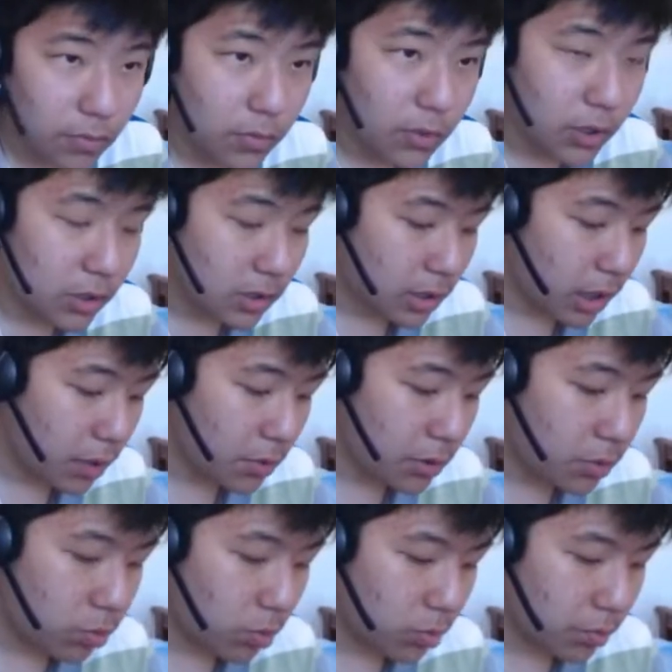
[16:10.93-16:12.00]
There's garbage
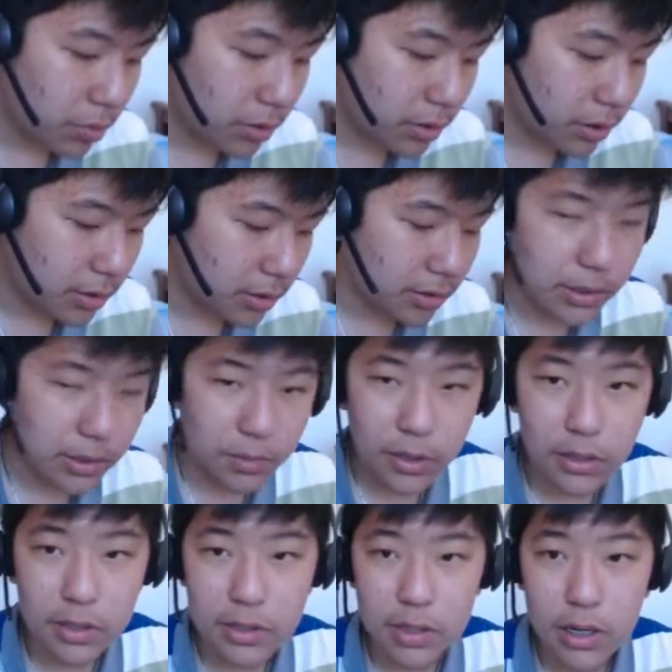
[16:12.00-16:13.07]
problem, but it doesn't seem
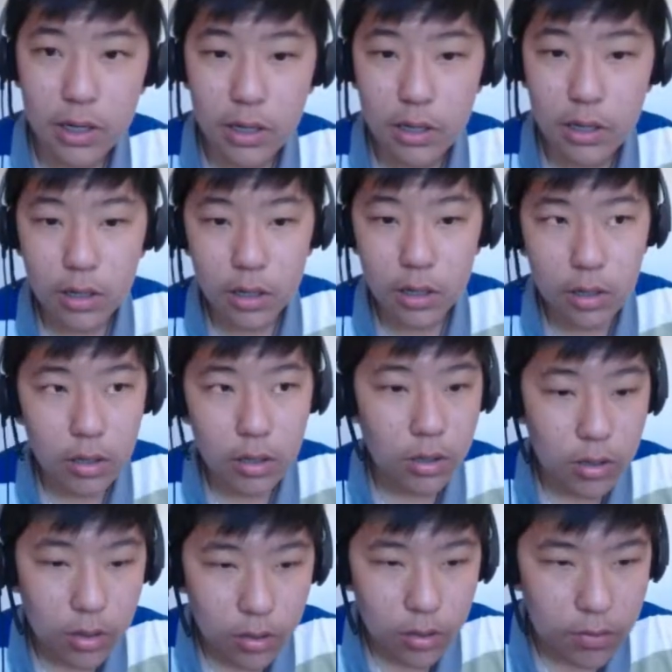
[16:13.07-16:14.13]
like there's any
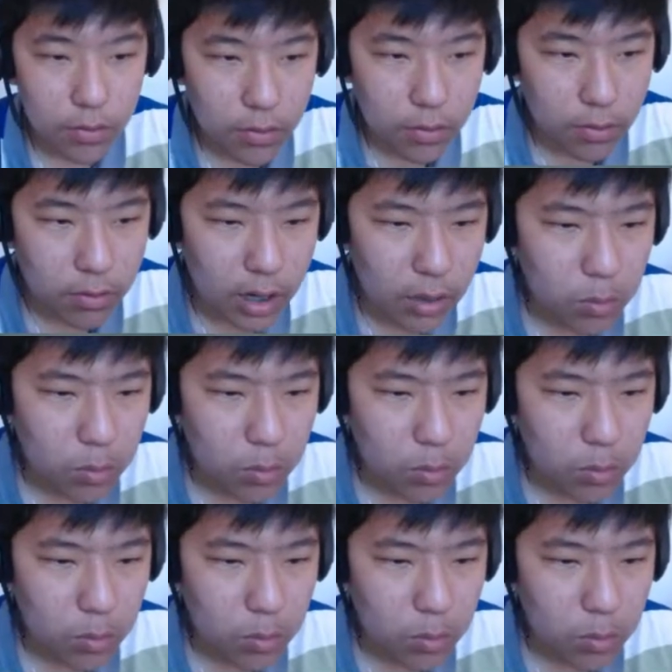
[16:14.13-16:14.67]
ground